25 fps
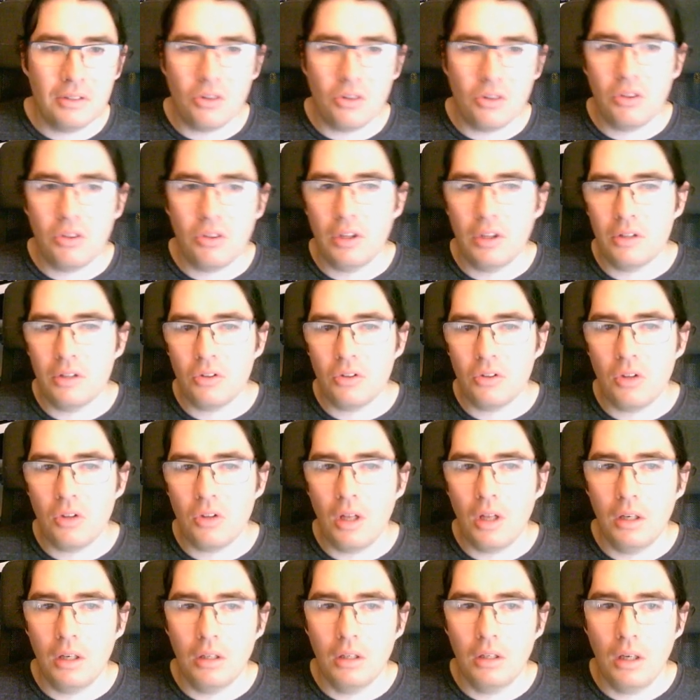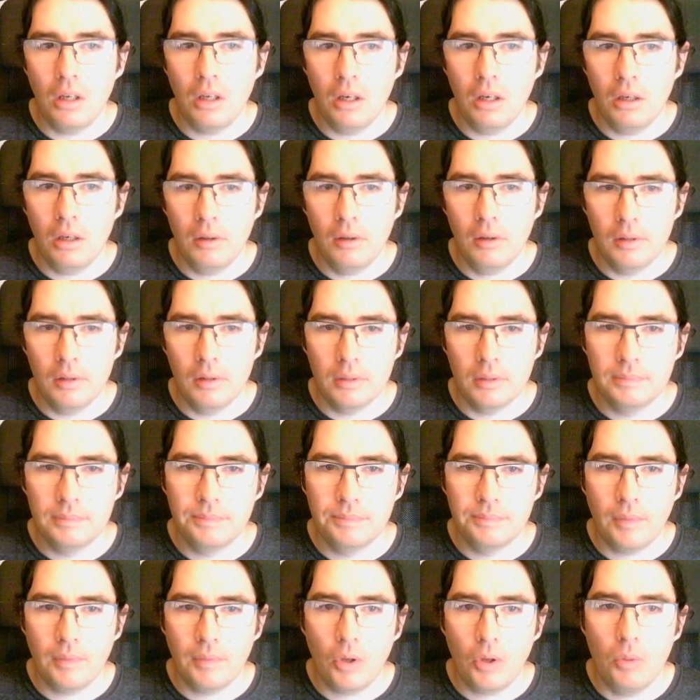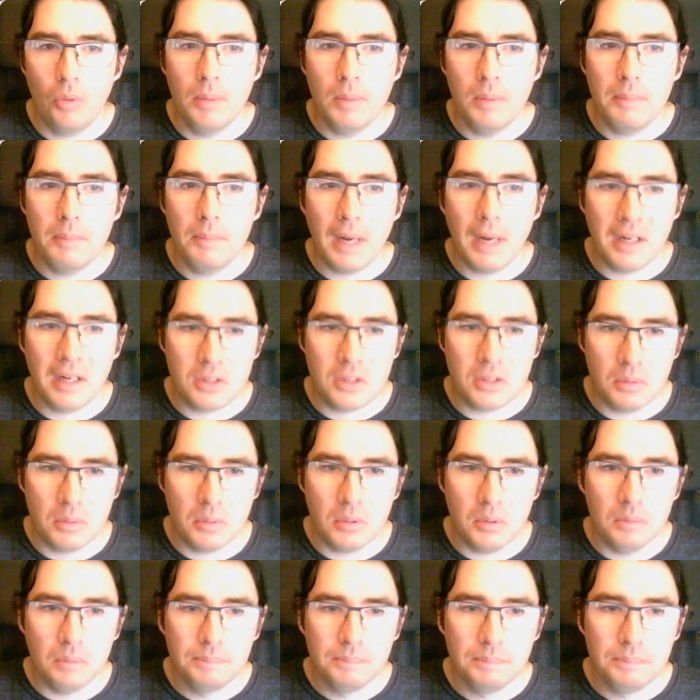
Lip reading: things that could be manageable.